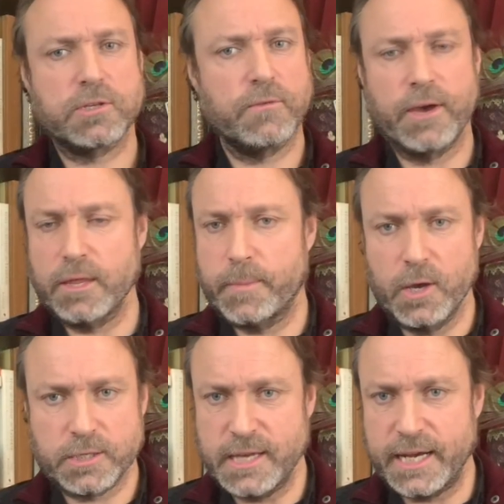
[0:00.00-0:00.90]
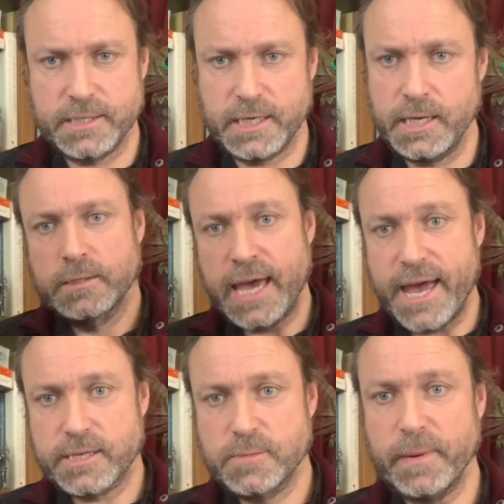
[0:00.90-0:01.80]
of other personality
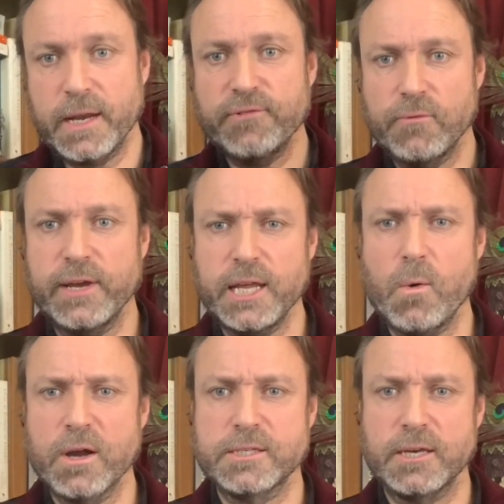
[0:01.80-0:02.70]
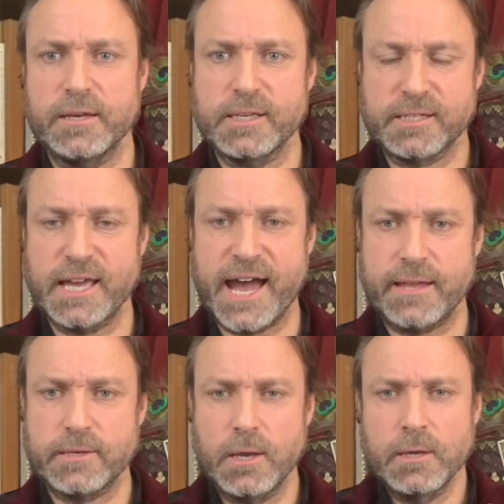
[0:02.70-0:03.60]
tests, but if you really want to
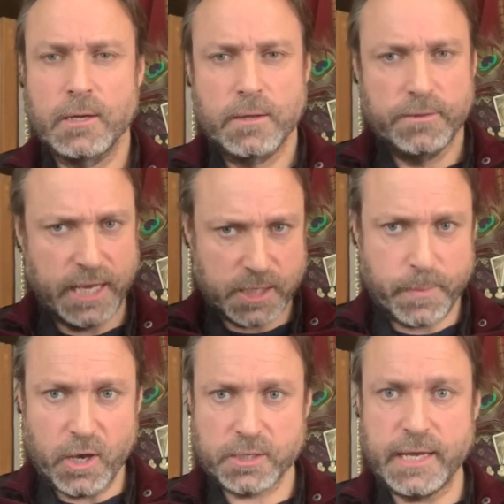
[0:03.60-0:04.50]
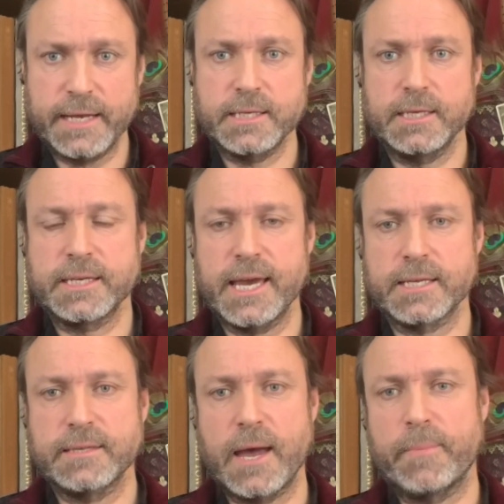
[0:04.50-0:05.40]
understand these personality
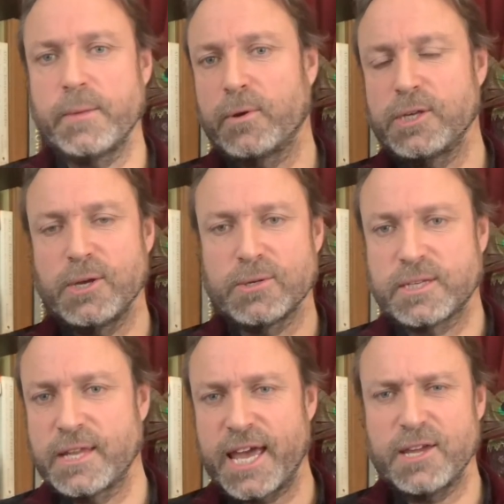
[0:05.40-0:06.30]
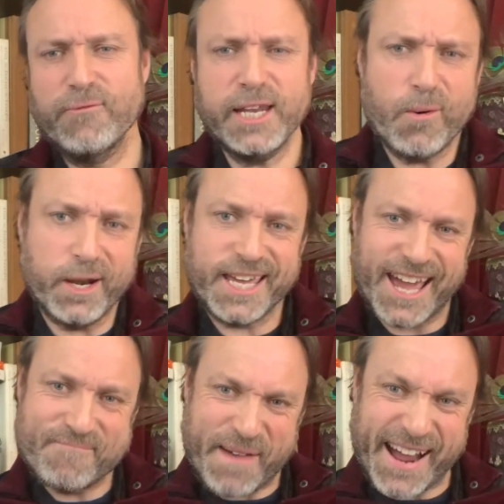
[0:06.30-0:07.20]
tests that people use today, you really want to
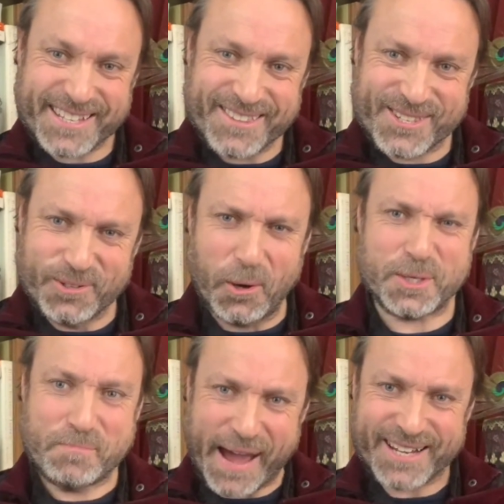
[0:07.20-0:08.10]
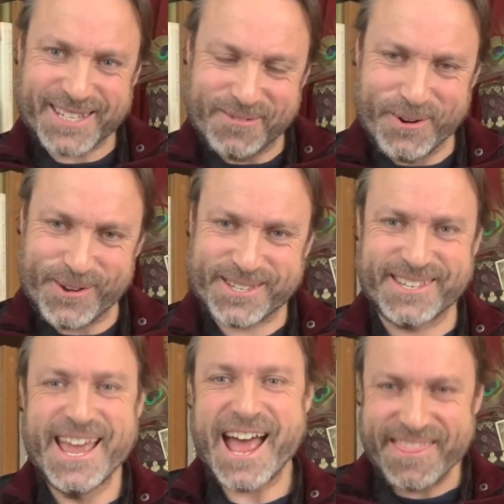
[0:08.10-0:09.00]
get back to the source, back to the
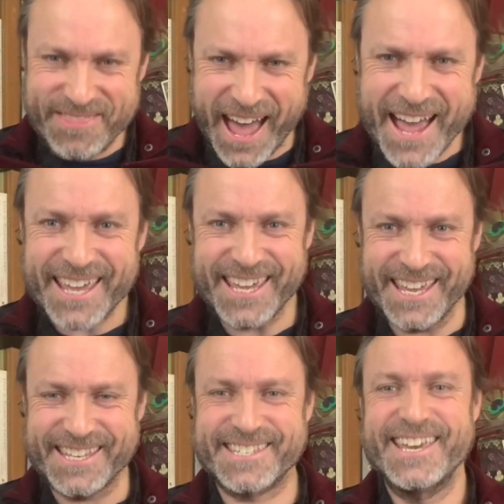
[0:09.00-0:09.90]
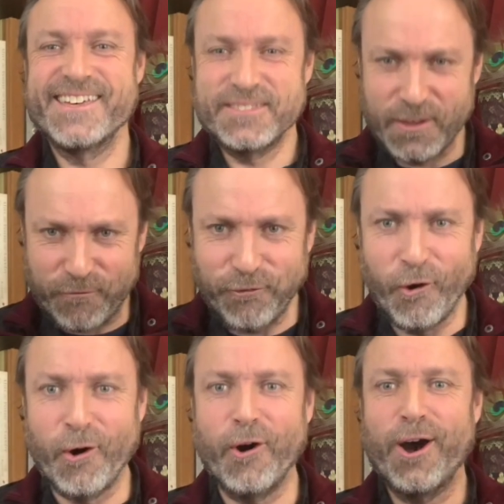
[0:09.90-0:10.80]
roots, and that is the
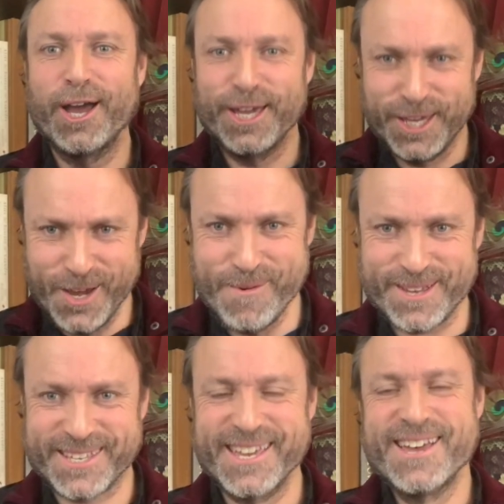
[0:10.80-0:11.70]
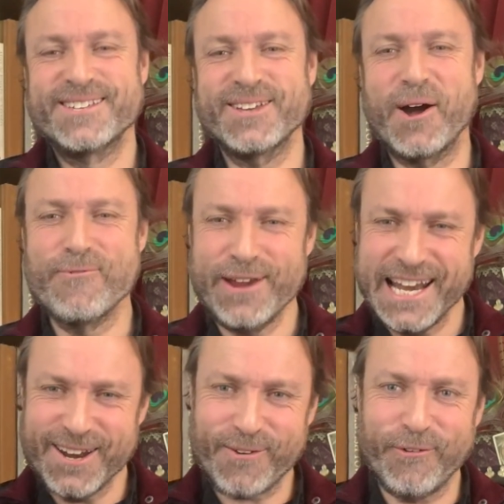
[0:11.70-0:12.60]
4 Humours. So I
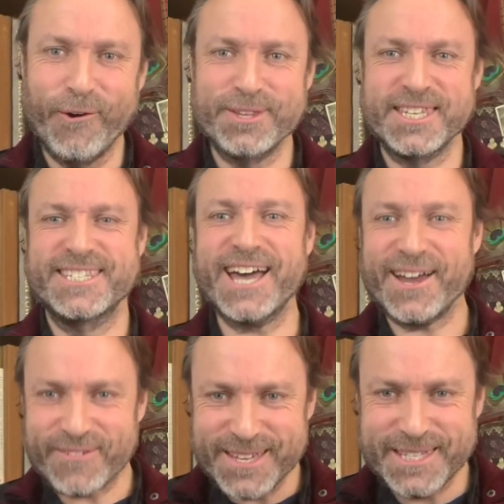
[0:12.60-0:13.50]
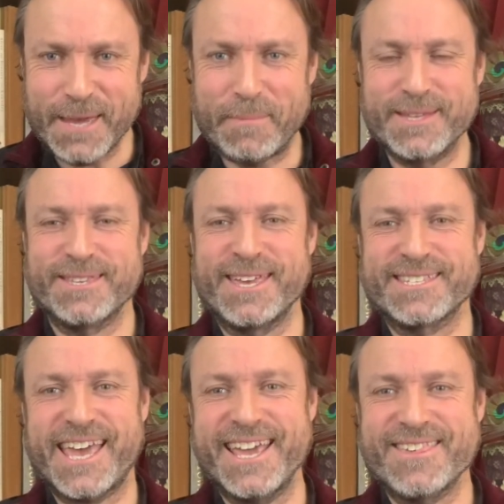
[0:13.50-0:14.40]
really look forward to diving deep into
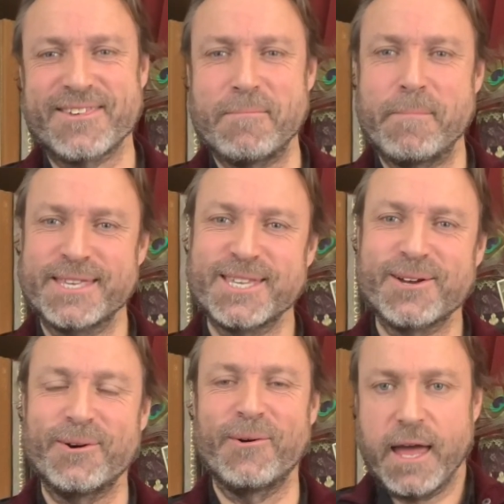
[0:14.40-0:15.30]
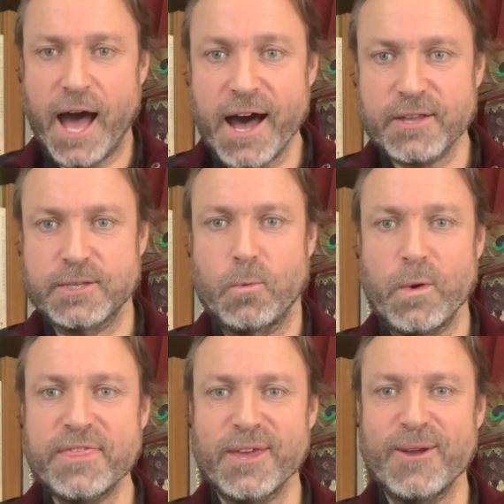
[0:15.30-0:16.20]
this ancient mystical art
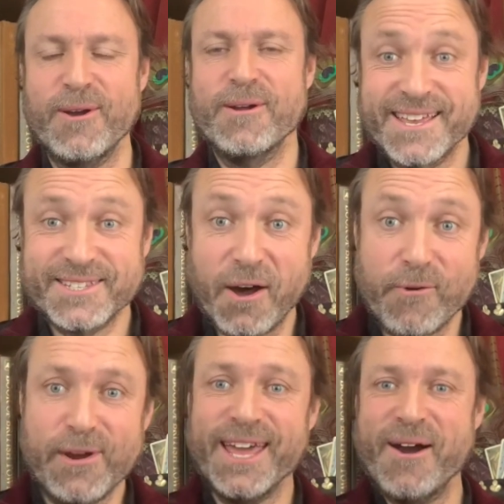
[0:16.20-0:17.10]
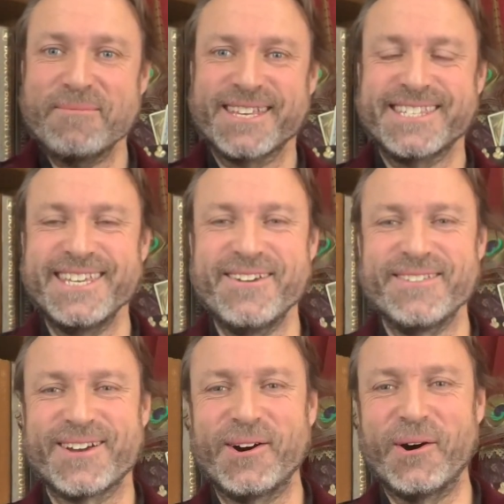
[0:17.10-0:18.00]
with you. So I really hope to see you in
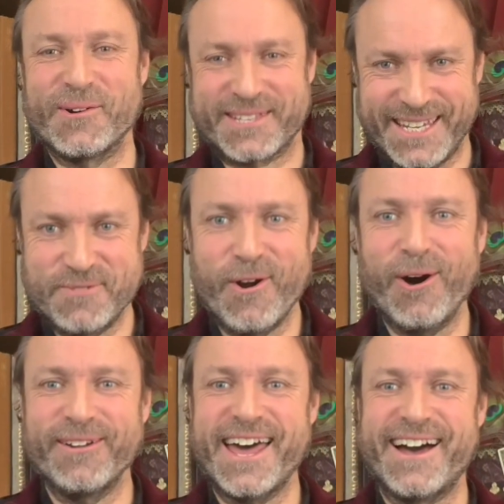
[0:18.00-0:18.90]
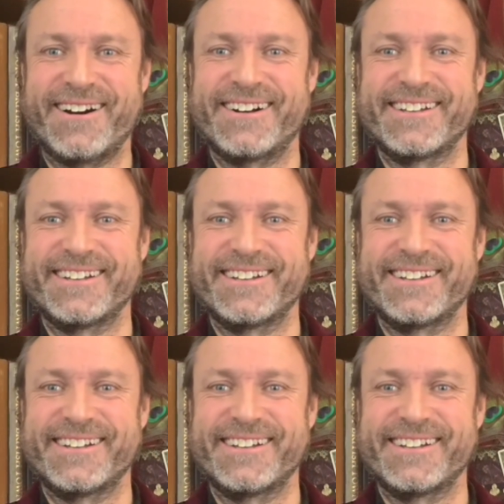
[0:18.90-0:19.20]
the course. Enroll now.